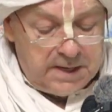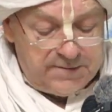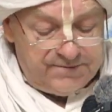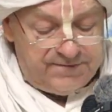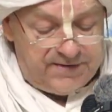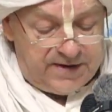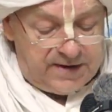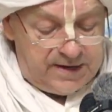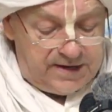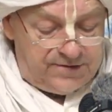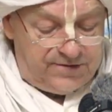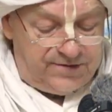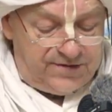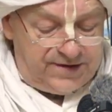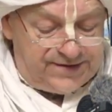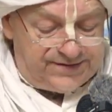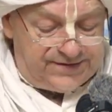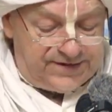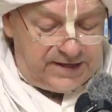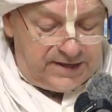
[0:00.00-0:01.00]
Very
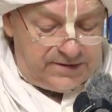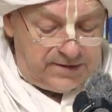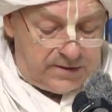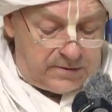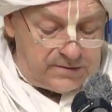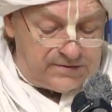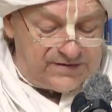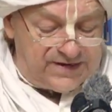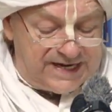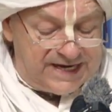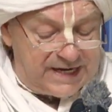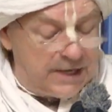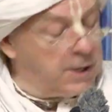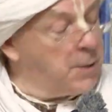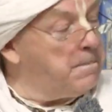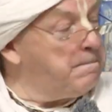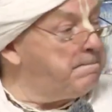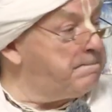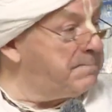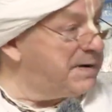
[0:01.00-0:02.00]
interesting. Those in
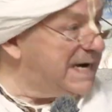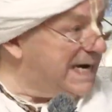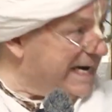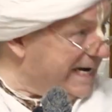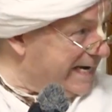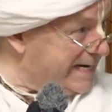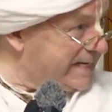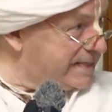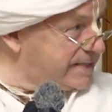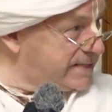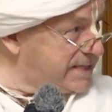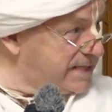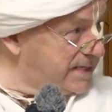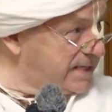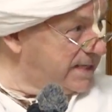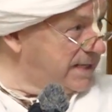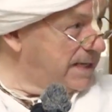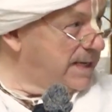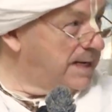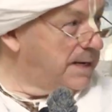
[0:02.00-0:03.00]
complete,
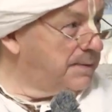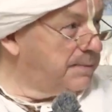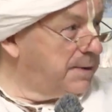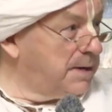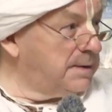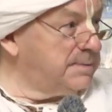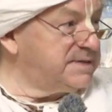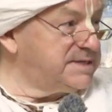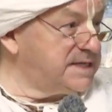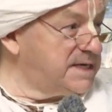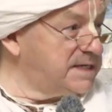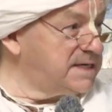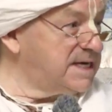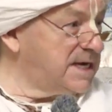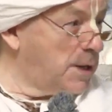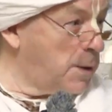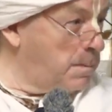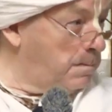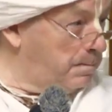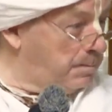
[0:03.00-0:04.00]
Prabhupada says,
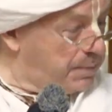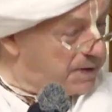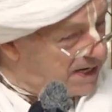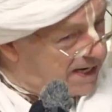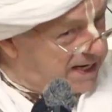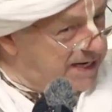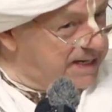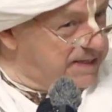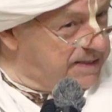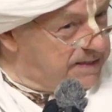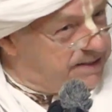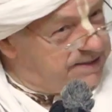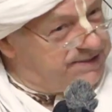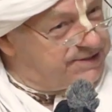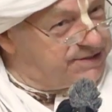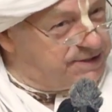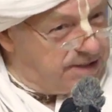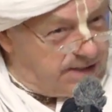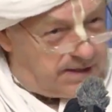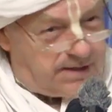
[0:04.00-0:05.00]
complete
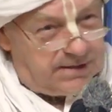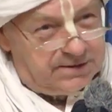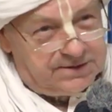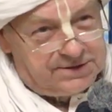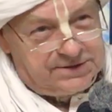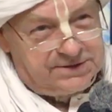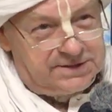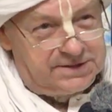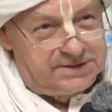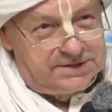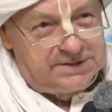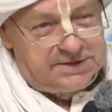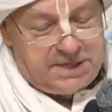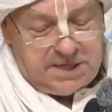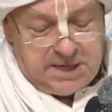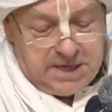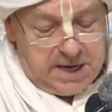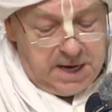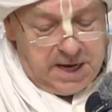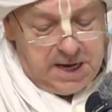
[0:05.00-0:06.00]
Krishna consciousness.
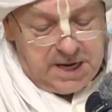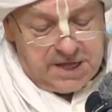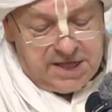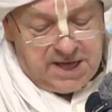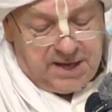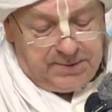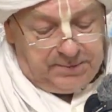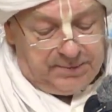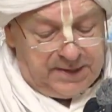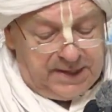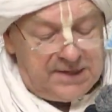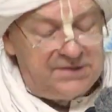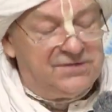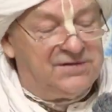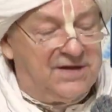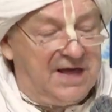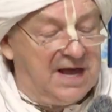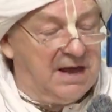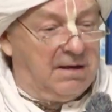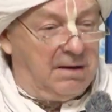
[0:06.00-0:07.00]
That
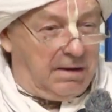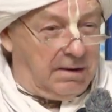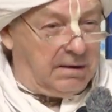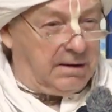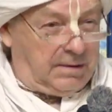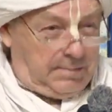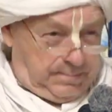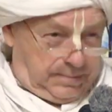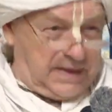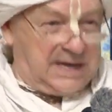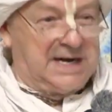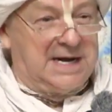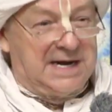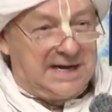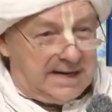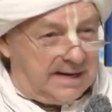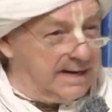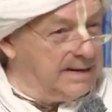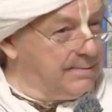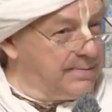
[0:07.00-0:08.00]
means they are
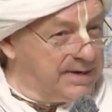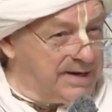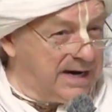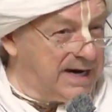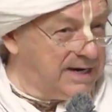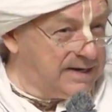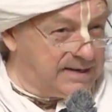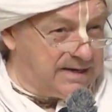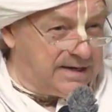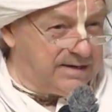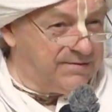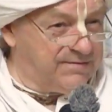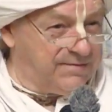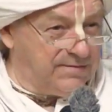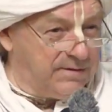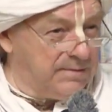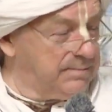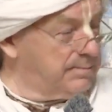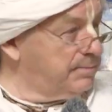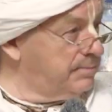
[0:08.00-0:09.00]
completely liberated
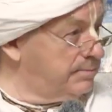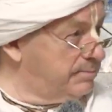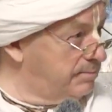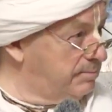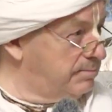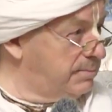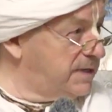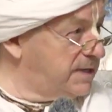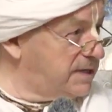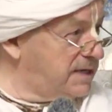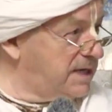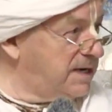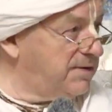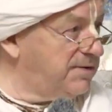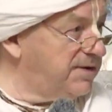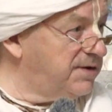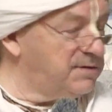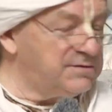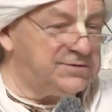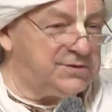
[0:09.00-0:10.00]
from
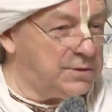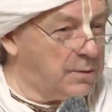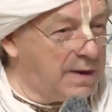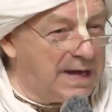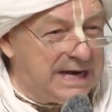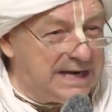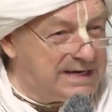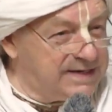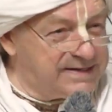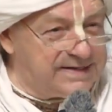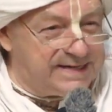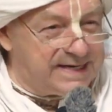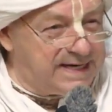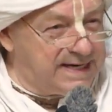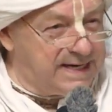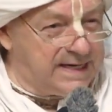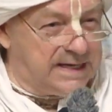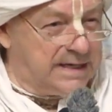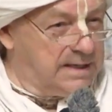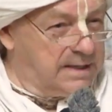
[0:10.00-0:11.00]
material
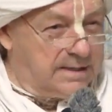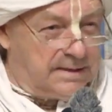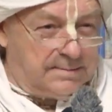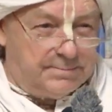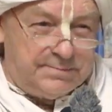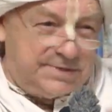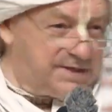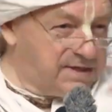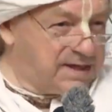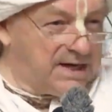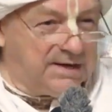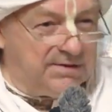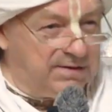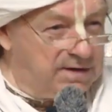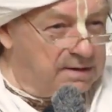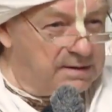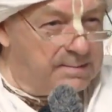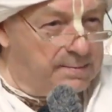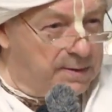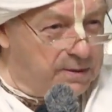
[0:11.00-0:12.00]
duality,
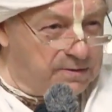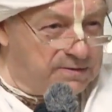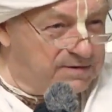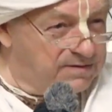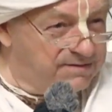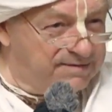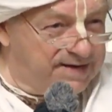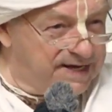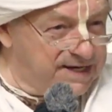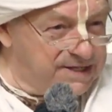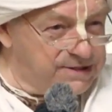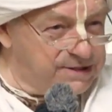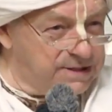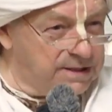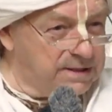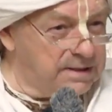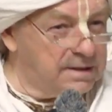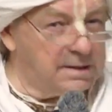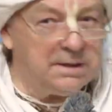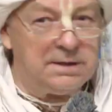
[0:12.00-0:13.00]
material
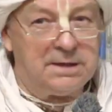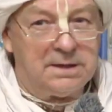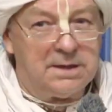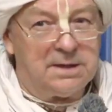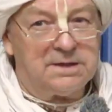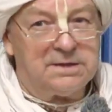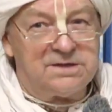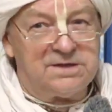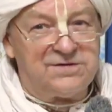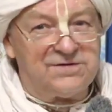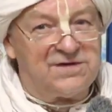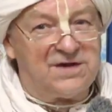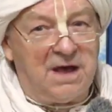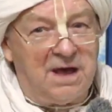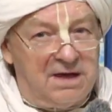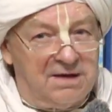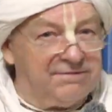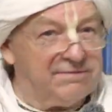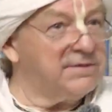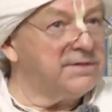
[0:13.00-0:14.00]
motivation,
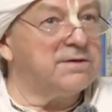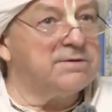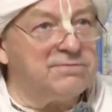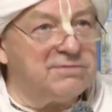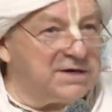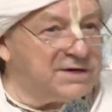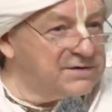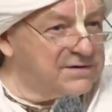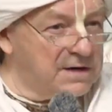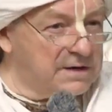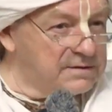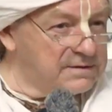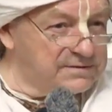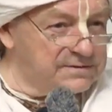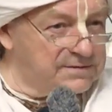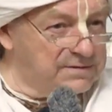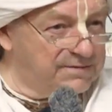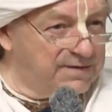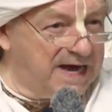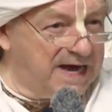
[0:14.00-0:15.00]
desire for the results of